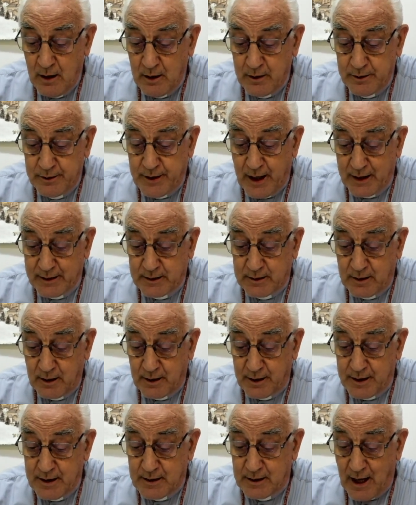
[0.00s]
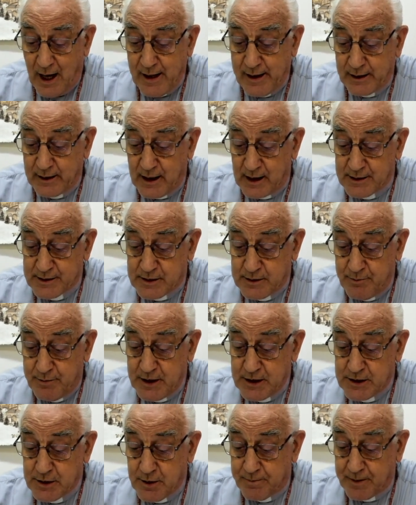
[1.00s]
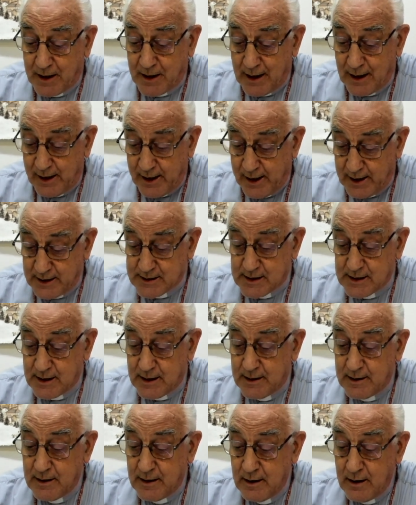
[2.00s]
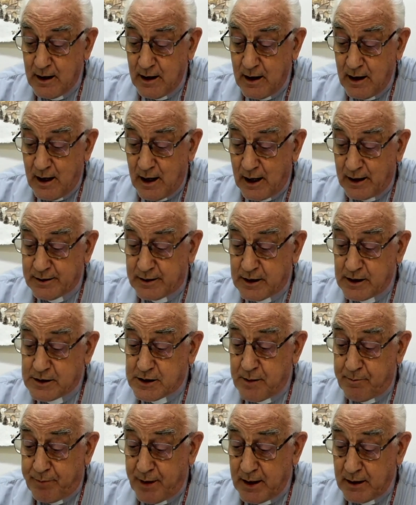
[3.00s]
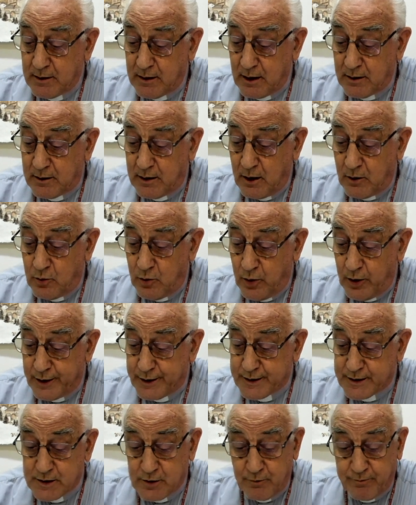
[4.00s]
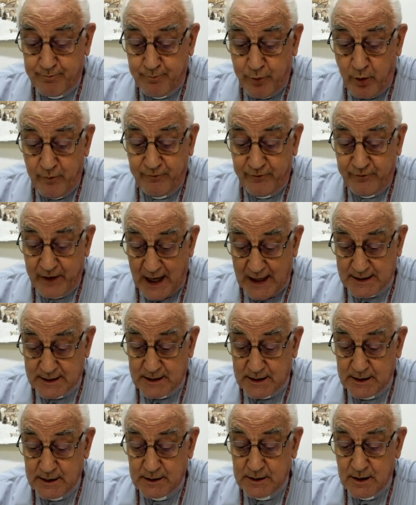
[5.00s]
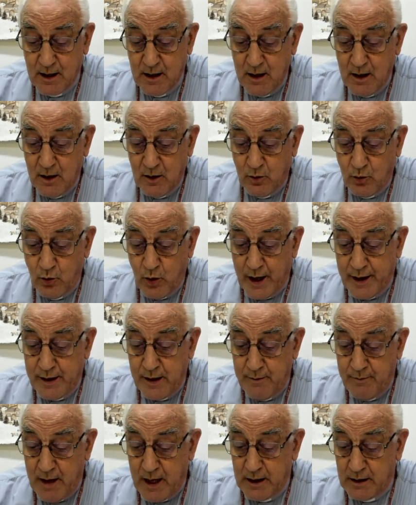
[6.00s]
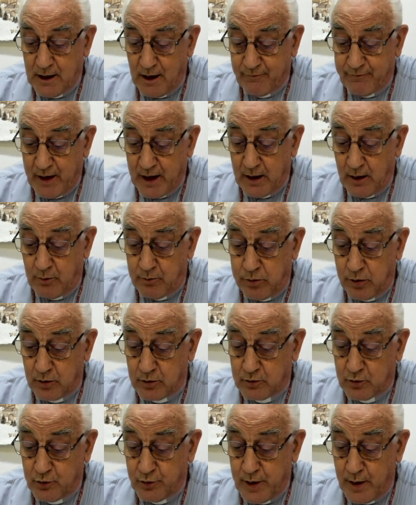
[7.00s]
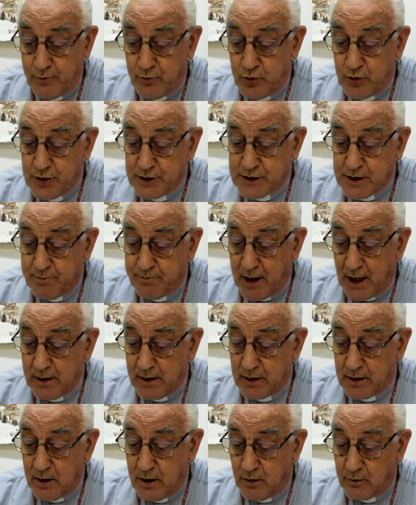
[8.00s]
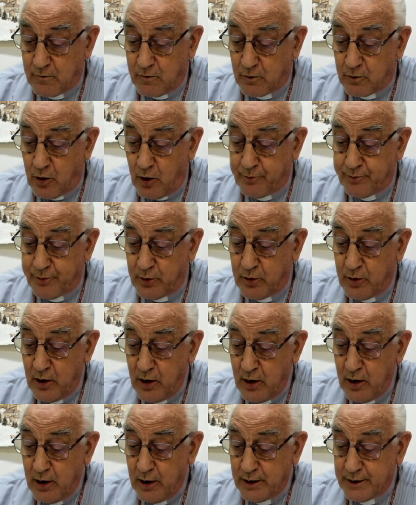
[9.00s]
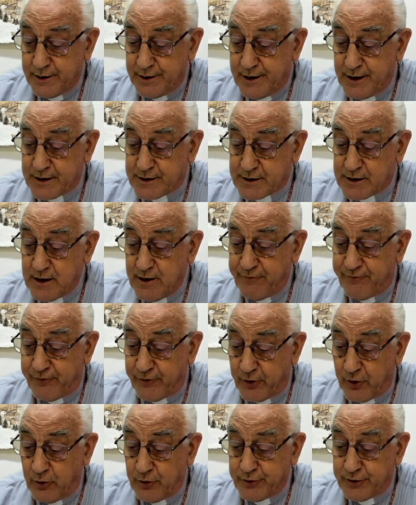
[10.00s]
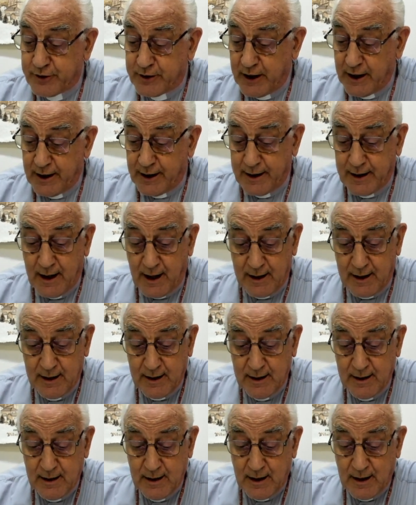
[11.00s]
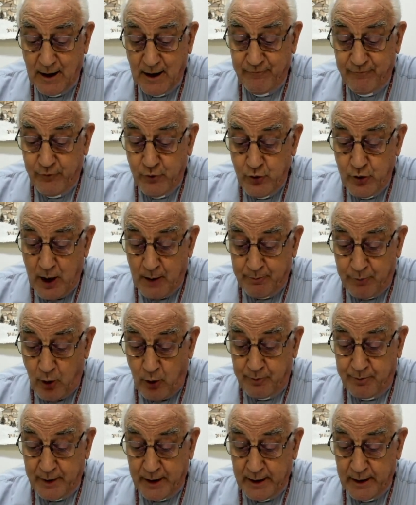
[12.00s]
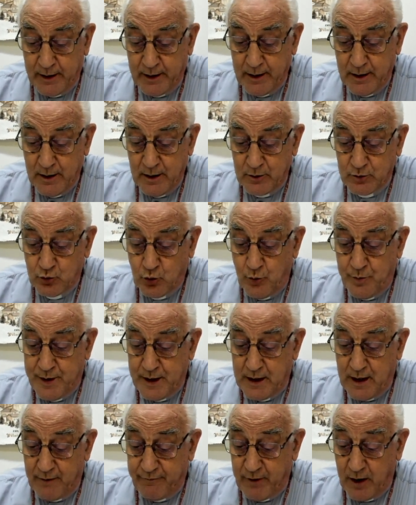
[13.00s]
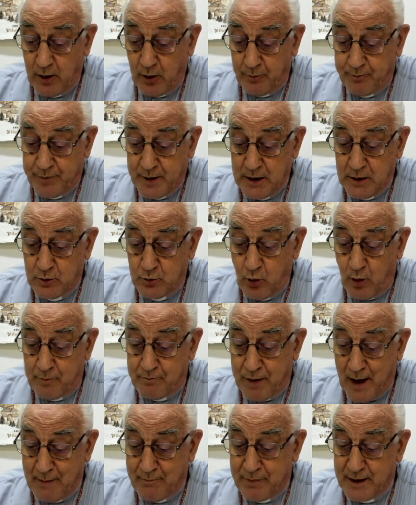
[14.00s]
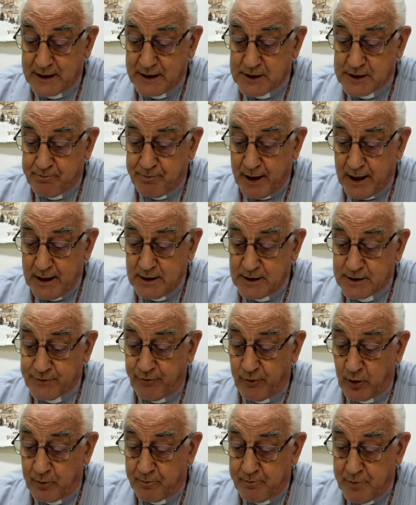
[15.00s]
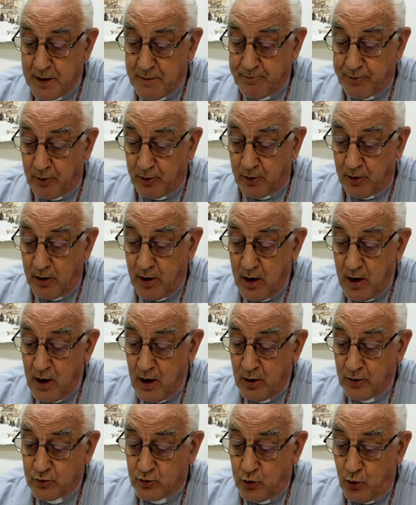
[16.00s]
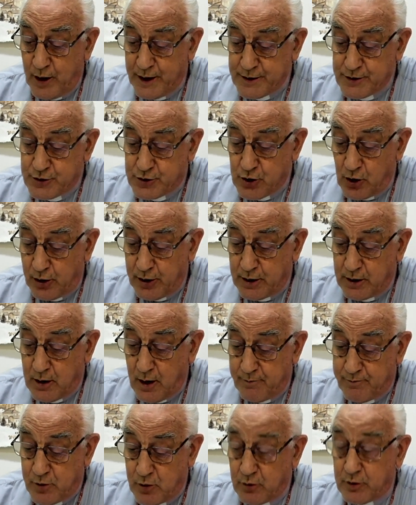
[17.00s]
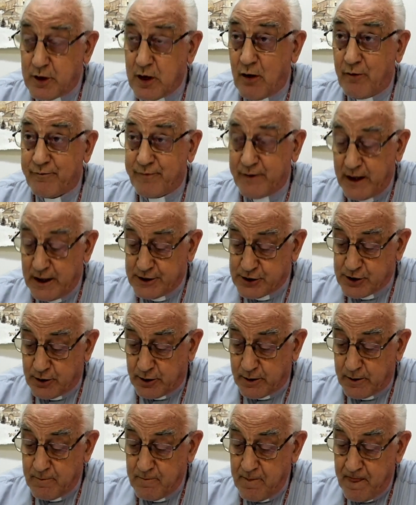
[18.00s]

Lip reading: that retired Archbishop Karl Hesse anticipated the words of Pope Francis when he made available to the municipality of Kokopo the seafront area of Vunapope to be developed into a public space for people to enjoy the beauty of nature,